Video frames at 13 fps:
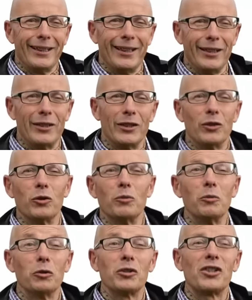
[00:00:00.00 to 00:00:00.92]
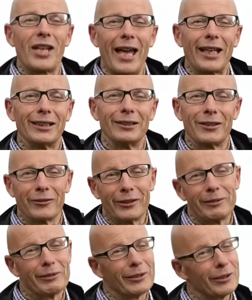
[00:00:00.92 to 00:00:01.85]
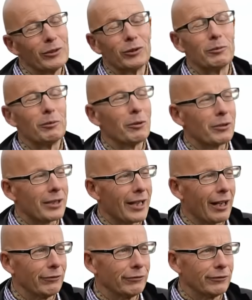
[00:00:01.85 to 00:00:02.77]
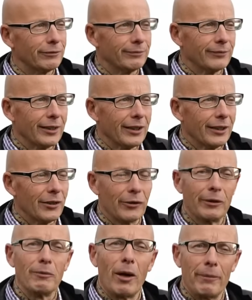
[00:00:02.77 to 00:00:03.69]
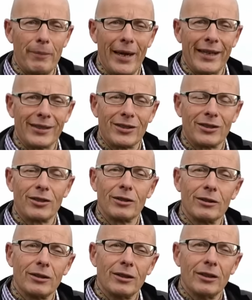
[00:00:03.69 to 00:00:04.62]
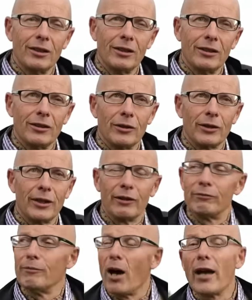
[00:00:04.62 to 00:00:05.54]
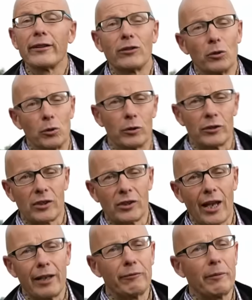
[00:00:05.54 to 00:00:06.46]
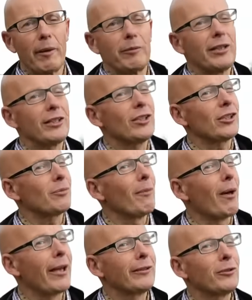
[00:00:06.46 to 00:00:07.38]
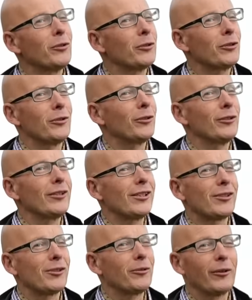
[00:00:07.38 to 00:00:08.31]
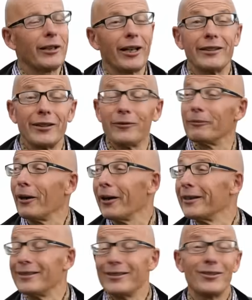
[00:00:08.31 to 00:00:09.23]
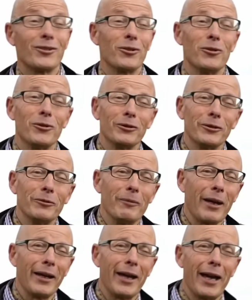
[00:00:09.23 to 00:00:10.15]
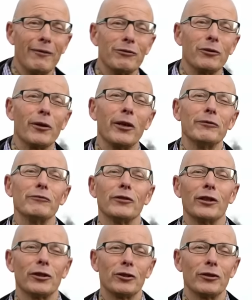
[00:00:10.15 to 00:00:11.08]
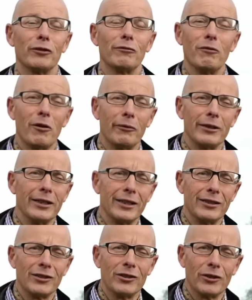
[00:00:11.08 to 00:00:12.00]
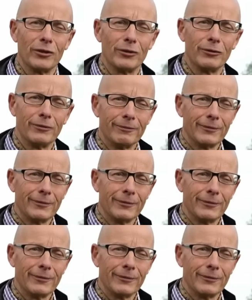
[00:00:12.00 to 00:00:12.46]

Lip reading: in the normal saddle doing the normal stuff, doing my best to give my thoughts. And remember, they're just my thoughts. You can disagree. I don't mind at all. You may have your own version of what we need to do.